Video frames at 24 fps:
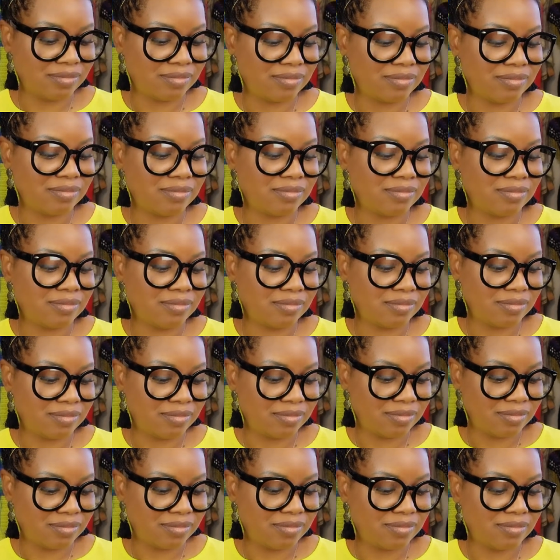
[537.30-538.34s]
some
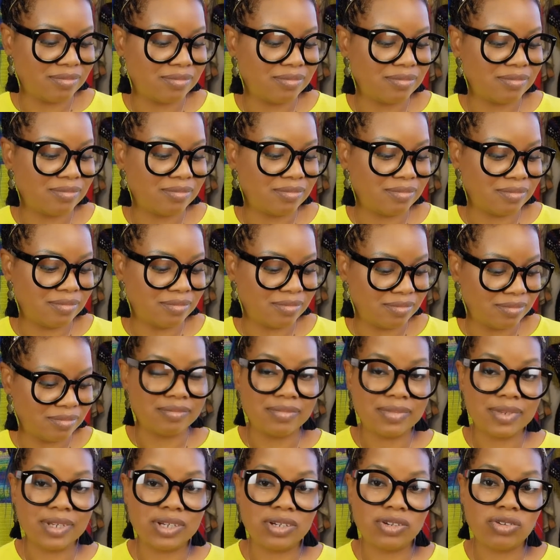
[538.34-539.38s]
trauma.
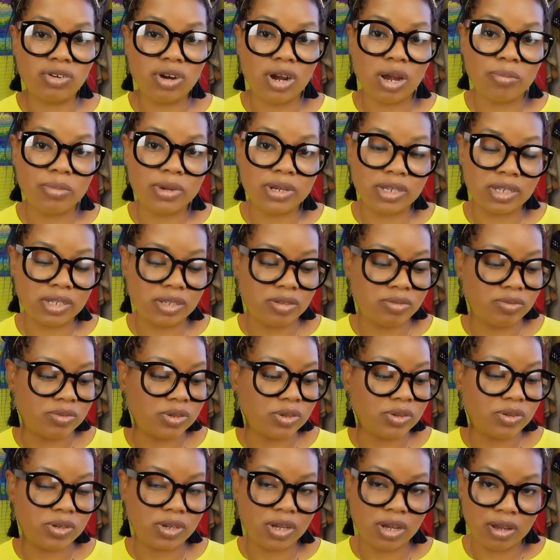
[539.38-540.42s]
Trauma is
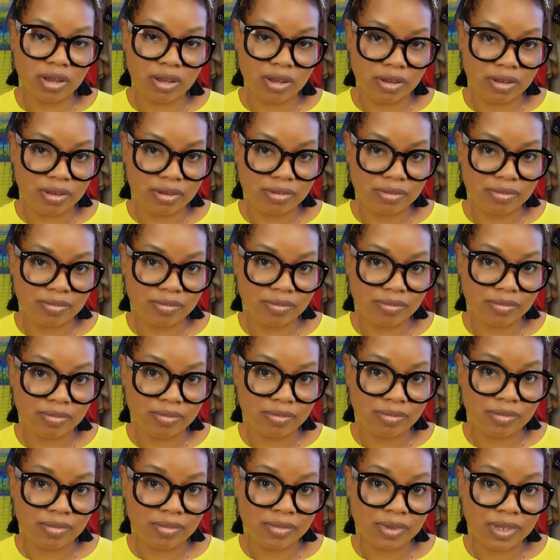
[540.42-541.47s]
real, y'all.
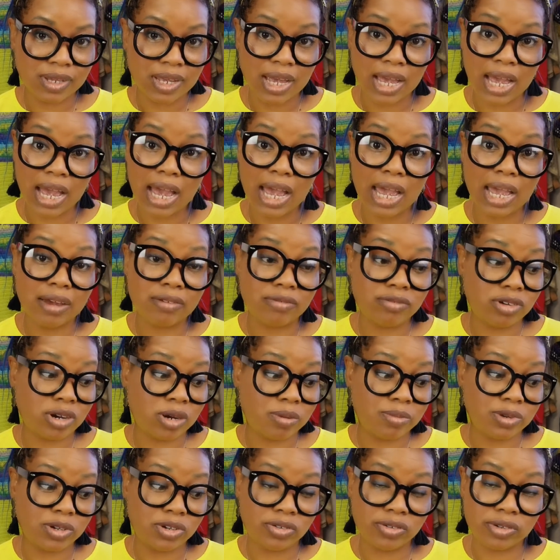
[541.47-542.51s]
I have
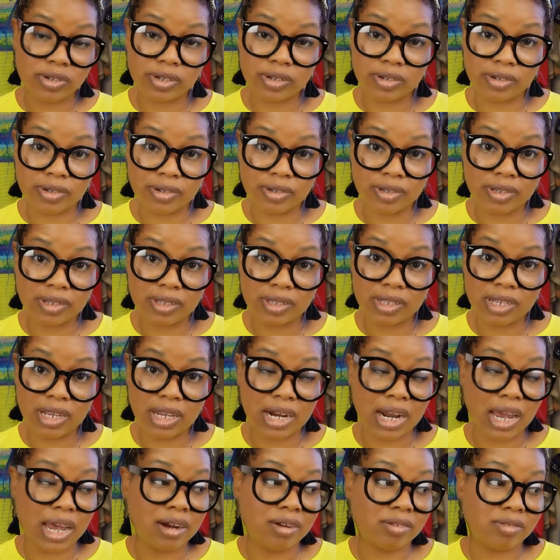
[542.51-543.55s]
trauma triggers
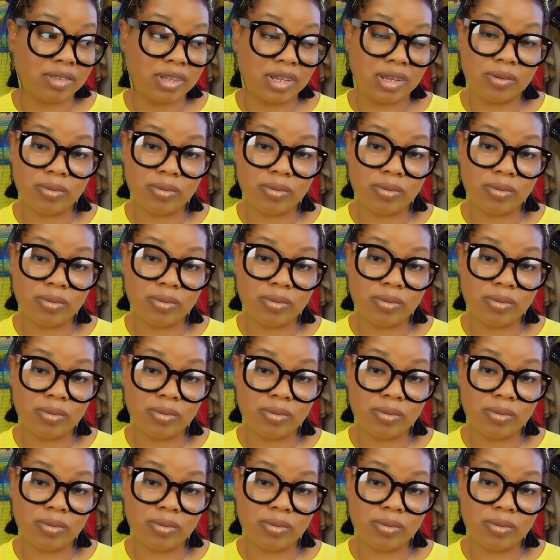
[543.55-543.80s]
that I don't